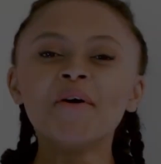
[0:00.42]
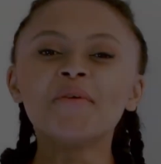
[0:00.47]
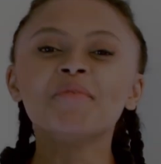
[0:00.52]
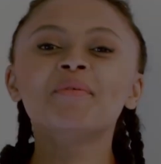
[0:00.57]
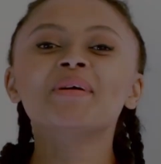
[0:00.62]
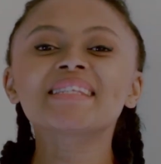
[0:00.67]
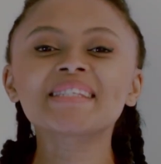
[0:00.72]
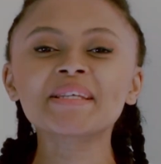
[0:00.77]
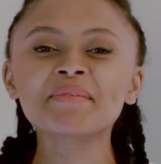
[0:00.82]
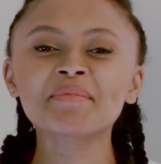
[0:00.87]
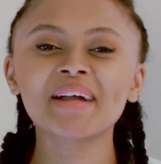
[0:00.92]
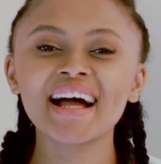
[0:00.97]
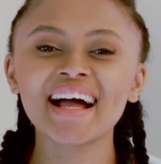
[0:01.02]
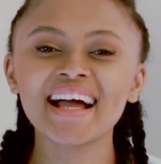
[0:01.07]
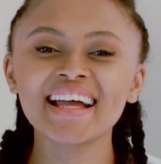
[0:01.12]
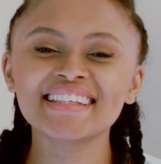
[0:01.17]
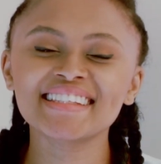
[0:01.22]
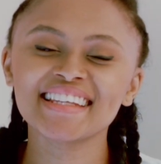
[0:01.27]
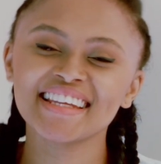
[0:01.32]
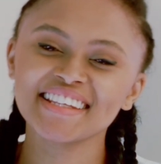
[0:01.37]
What's up,
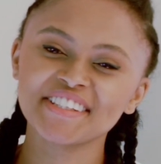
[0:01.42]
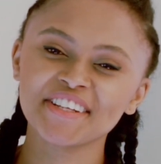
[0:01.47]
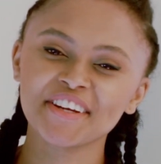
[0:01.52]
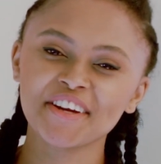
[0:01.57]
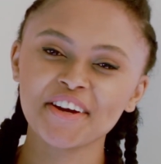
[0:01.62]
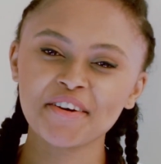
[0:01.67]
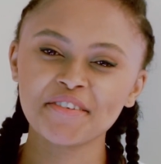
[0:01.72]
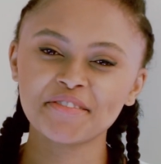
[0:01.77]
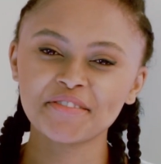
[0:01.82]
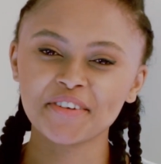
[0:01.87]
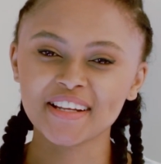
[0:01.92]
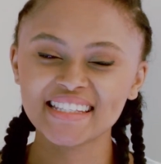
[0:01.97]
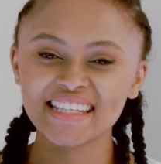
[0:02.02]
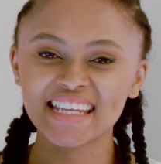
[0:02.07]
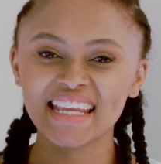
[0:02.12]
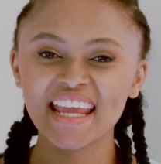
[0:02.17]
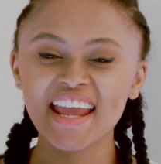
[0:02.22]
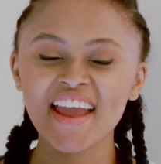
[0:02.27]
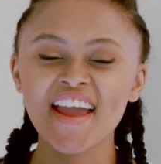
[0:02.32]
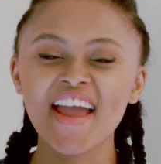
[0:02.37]
guys? It's your girl Foxy
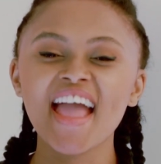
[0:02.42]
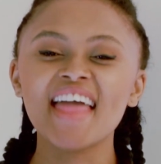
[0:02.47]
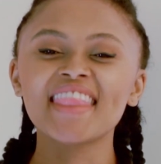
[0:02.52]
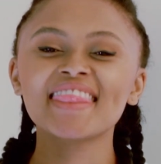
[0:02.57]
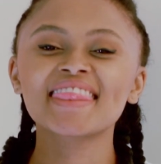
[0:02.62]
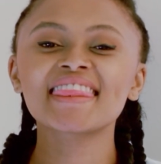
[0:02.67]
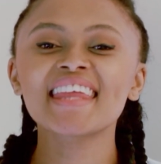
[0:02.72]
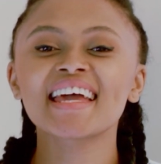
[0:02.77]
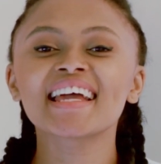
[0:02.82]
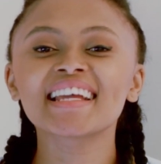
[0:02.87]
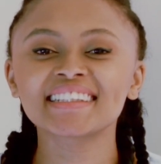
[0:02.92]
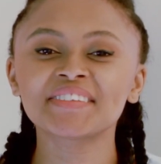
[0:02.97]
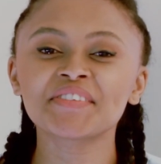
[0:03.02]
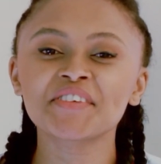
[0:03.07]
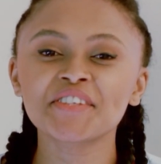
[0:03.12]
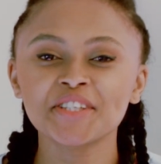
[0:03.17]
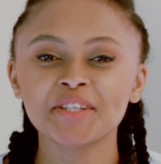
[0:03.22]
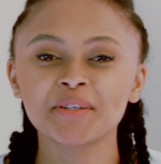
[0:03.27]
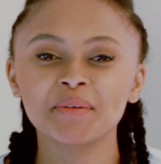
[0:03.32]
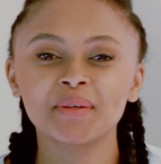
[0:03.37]
here, and thanks
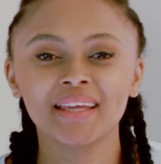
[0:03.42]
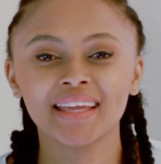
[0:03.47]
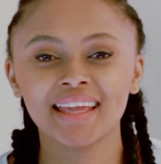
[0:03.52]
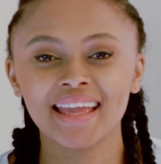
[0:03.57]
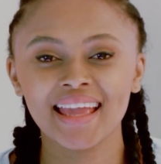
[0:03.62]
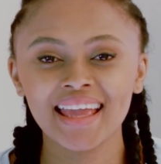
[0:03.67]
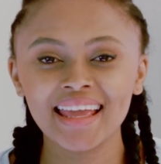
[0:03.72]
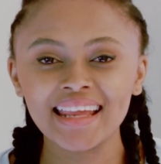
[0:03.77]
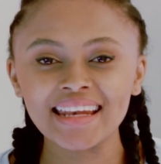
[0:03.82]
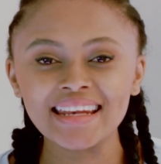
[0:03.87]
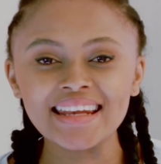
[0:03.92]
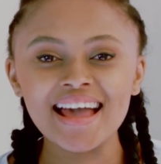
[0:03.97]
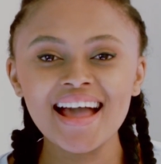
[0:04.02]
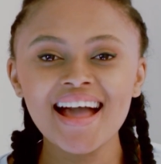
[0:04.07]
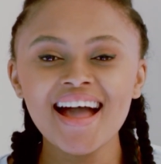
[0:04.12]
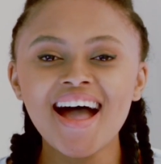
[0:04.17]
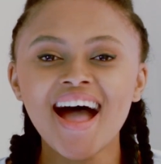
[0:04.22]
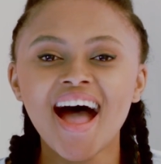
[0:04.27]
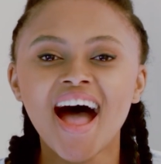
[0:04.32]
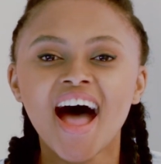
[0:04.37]
for tuning in.
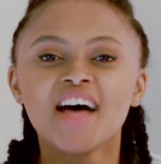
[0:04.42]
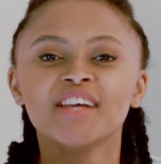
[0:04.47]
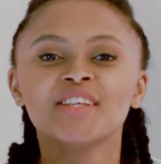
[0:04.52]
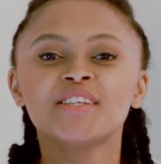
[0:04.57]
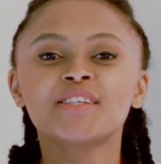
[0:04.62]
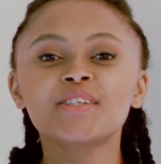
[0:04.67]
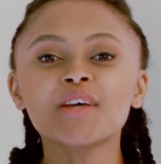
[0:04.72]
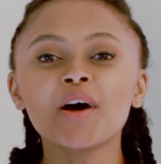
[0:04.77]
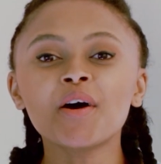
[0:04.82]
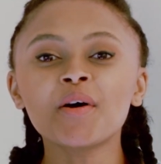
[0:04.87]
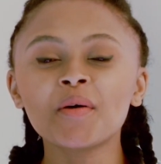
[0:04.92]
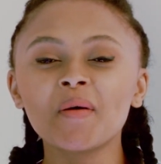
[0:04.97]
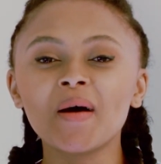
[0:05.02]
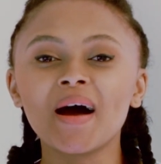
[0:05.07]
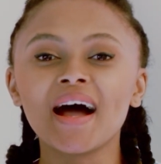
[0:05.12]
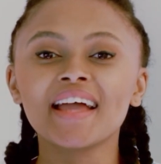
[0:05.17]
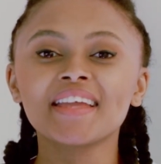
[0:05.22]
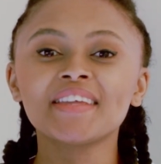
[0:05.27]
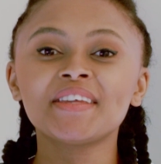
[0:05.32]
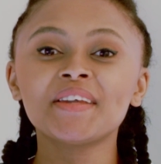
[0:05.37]
So,
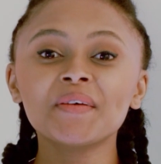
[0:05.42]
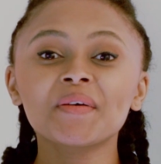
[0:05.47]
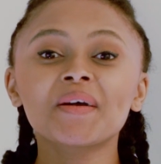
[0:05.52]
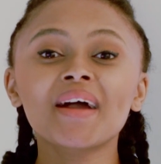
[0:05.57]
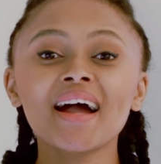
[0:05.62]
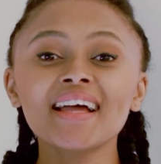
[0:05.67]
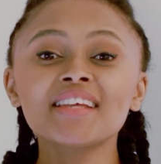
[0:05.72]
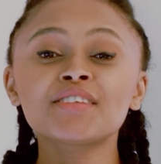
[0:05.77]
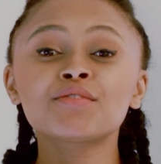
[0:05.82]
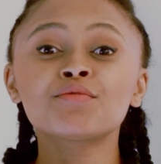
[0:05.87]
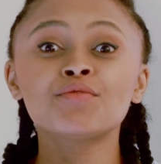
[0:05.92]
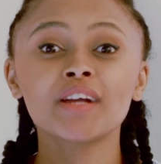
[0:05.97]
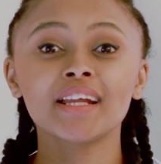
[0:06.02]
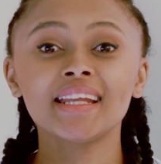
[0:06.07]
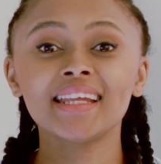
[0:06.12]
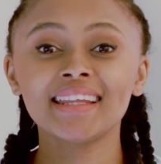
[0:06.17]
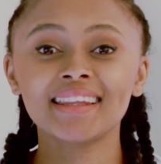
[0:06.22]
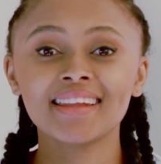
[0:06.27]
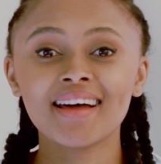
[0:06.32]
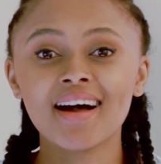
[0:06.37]
you guys
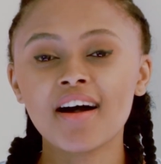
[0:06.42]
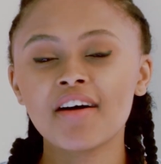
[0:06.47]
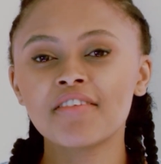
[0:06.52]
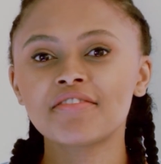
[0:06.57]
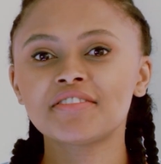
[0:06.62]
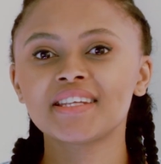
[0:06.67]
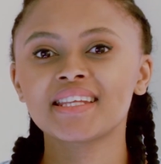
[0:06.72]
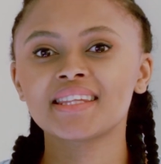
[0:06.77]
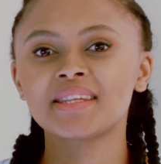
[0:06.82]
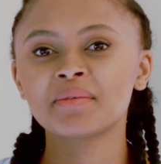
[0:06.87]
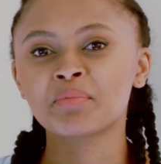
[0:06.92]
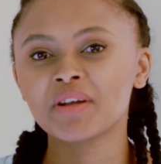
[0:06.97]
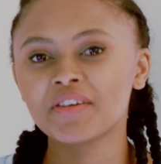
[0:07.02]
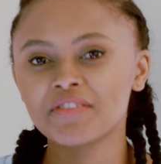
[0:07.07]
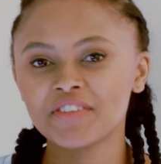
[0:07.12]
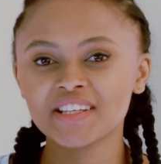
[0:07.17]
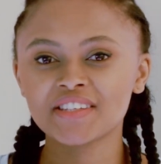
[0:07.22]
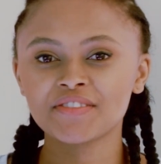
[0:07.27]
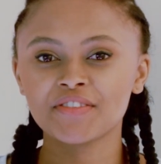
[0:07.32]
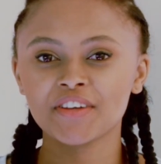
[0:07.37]
really loved the
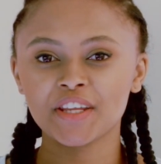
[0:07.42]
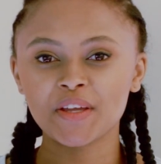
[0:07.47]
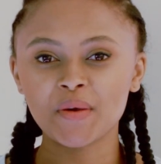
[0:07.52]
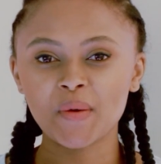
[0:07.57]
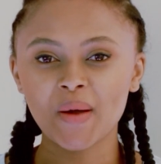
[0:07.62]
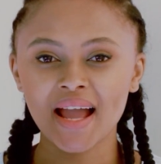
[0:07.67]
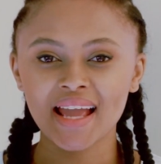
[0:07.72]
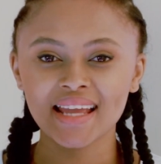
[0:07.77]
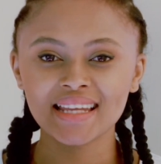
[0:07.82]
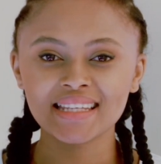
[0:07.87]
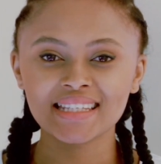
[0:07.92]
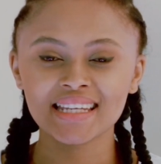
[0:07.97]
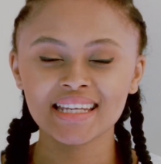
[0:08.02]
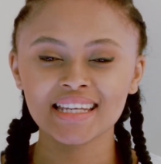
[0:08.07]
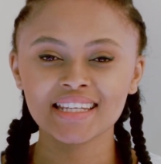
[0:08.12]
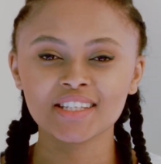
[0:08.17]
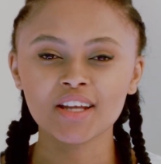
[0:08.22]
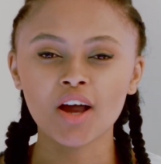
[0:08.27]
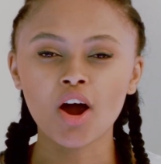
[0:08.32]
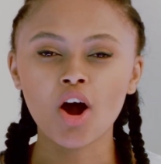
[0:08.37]
previous video I
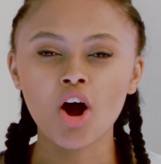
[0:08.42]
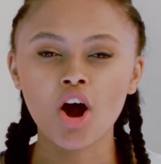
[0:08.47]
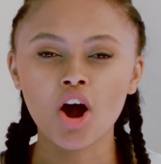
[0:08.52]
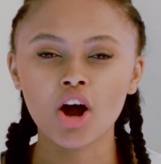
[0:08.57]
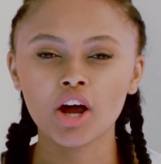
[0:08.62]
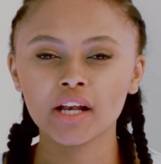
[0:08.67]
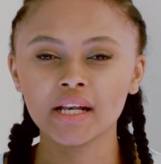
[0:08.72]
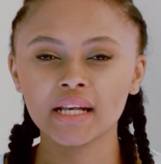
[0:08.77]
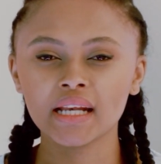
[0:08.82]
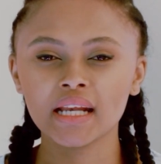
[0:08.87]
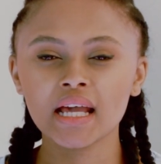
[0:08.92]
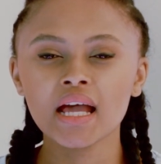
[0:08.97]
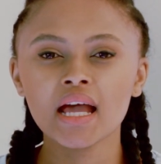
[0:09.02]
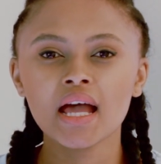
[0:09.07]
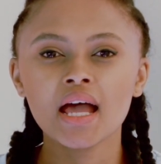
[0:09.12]
did on